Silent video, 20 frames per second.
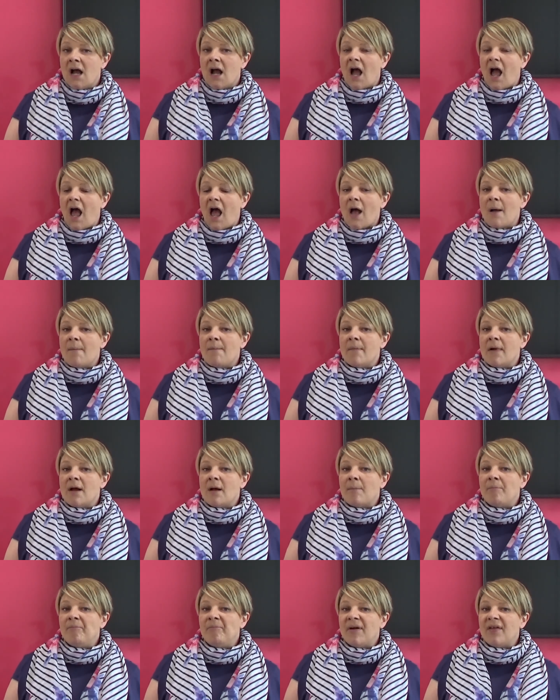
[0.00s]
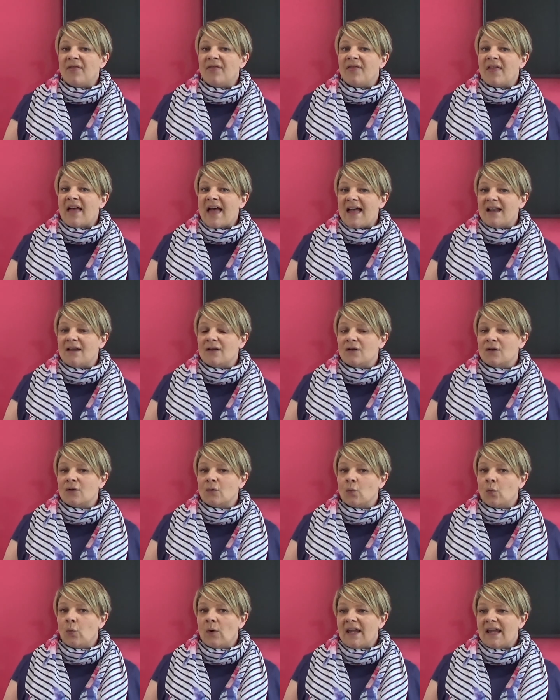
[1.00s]
But then
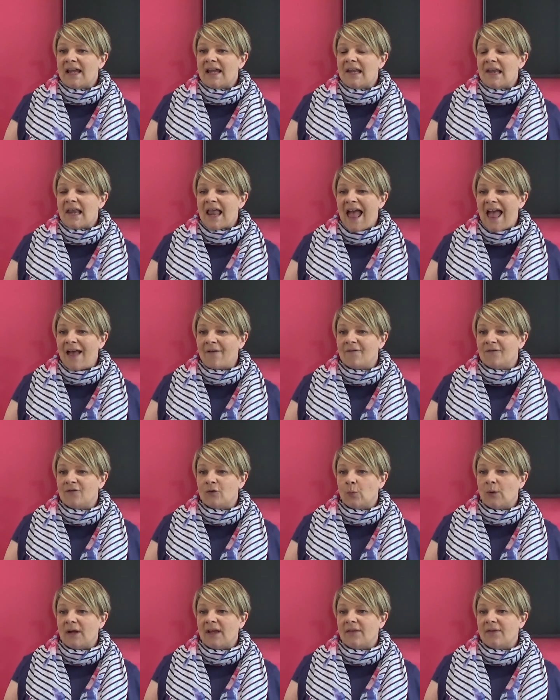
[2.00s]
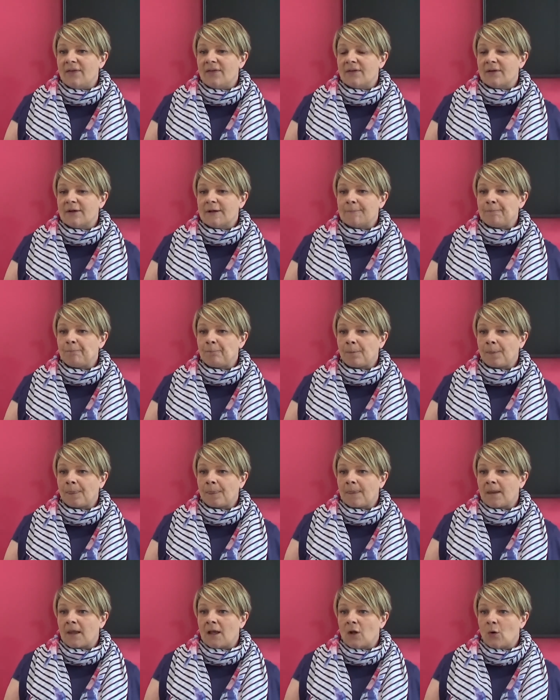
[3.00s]
we're left with
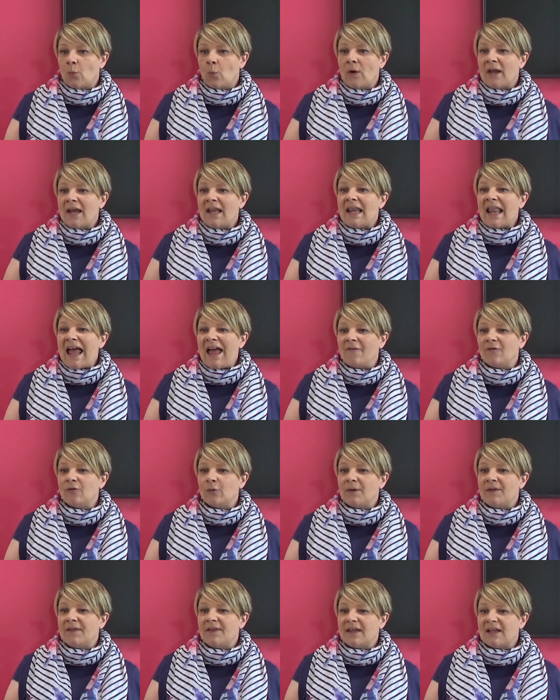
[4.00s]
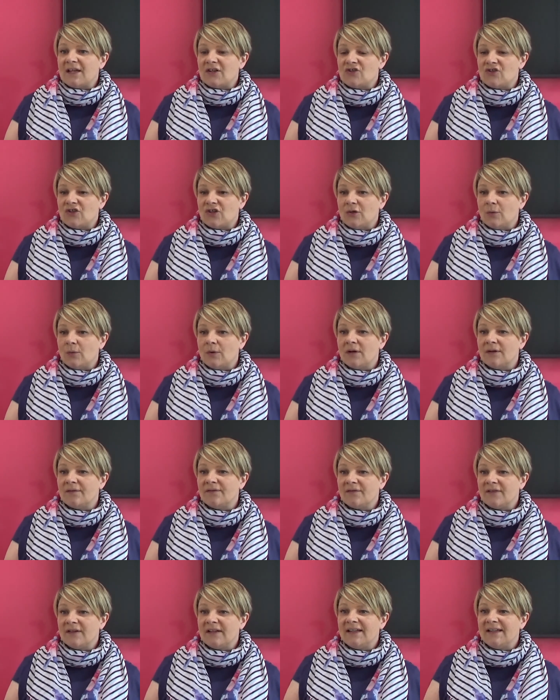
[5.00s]
the issue
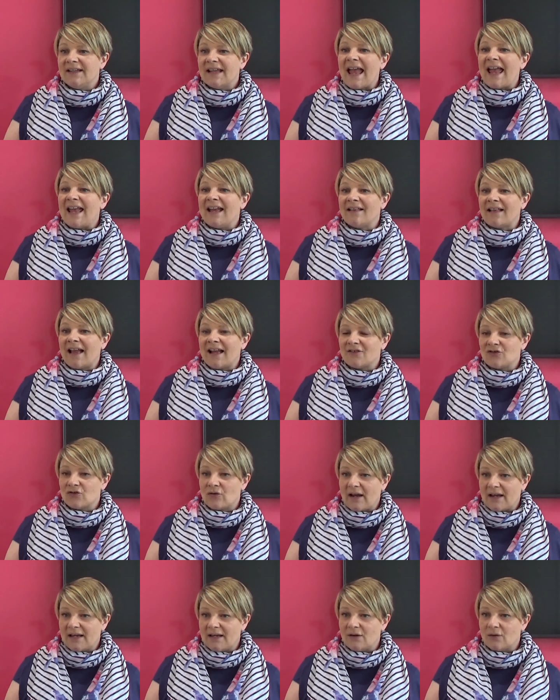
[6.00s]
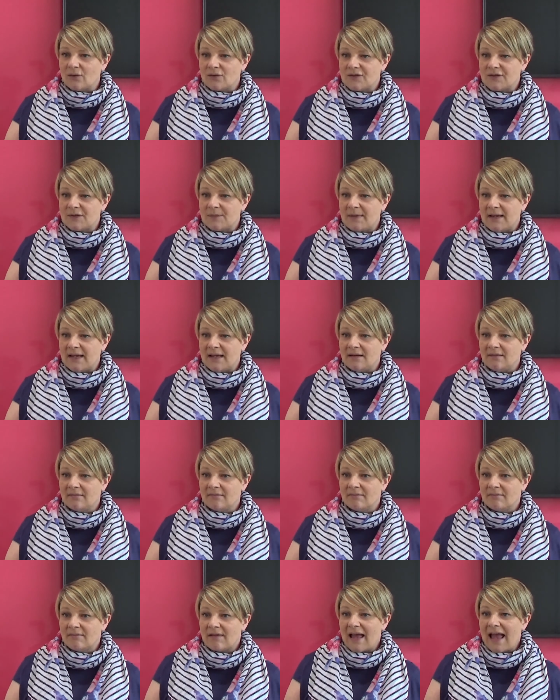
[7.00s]
of getting that tracheostomy
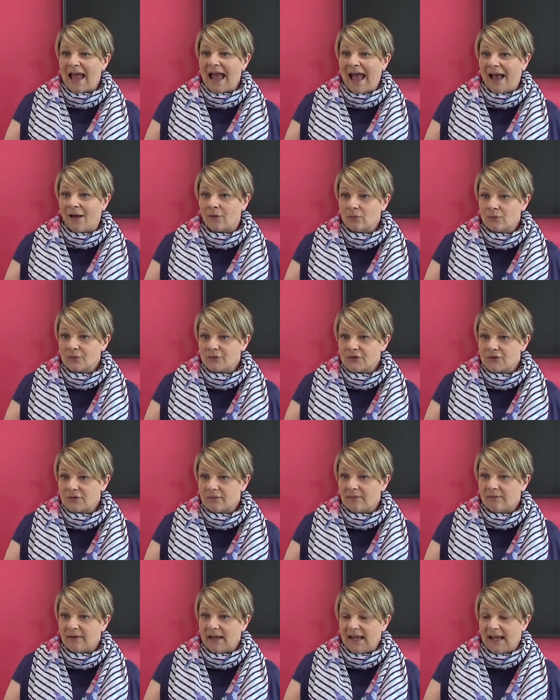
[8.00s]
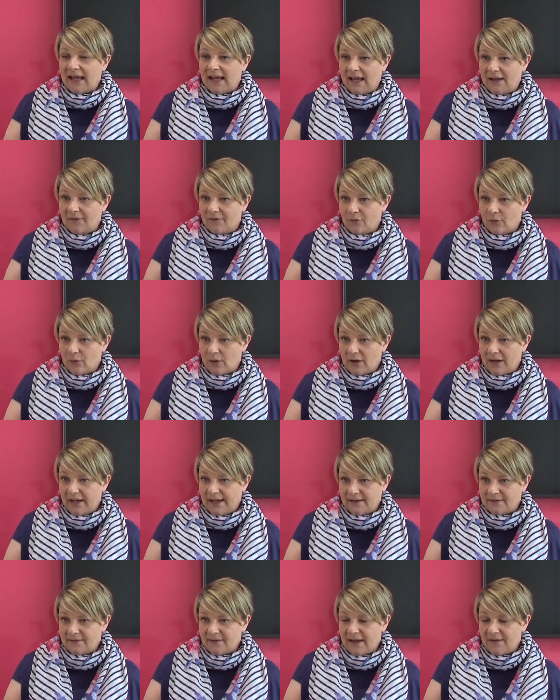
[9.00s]
out, if
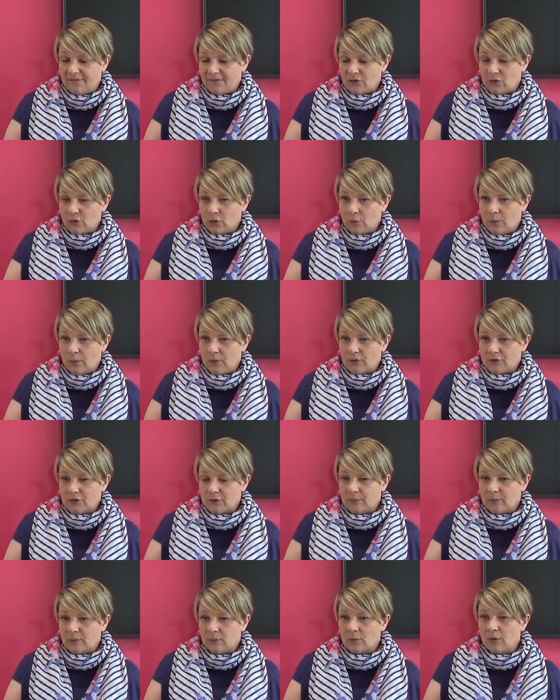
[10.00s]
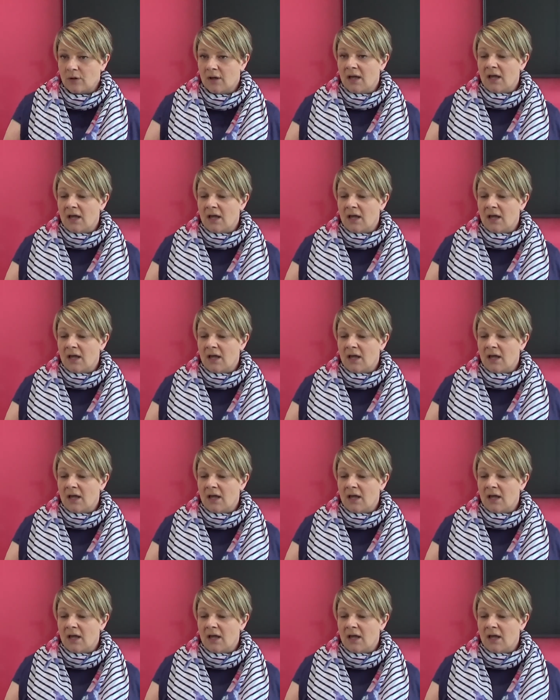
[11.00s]
at all possible.